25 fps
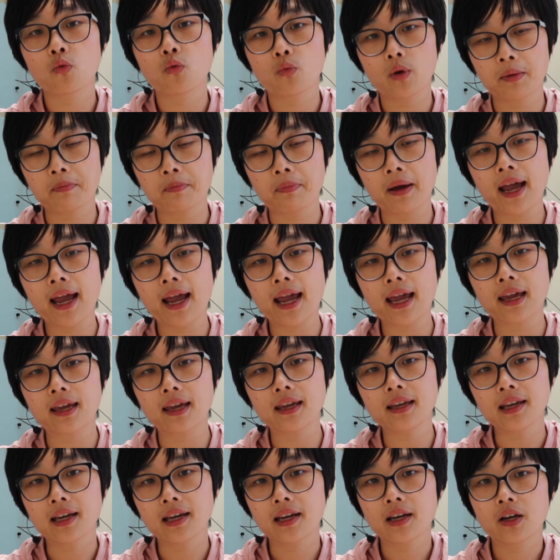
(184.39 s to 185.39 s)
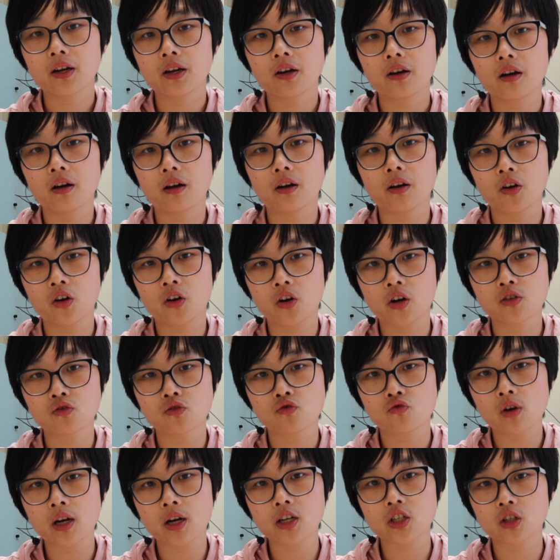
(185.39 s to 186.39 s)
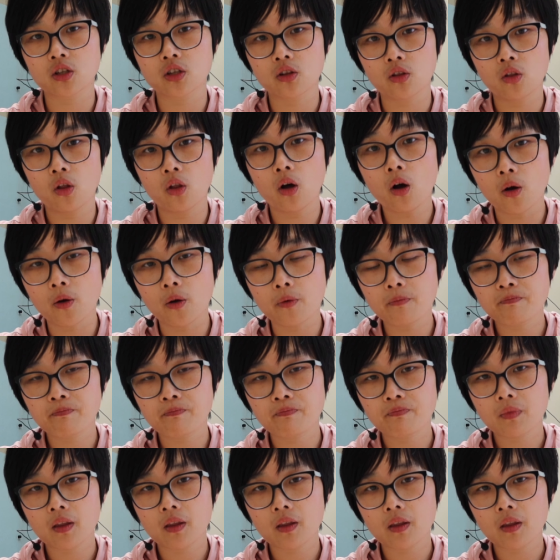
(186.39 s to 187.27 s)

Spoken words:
repay her construction loan,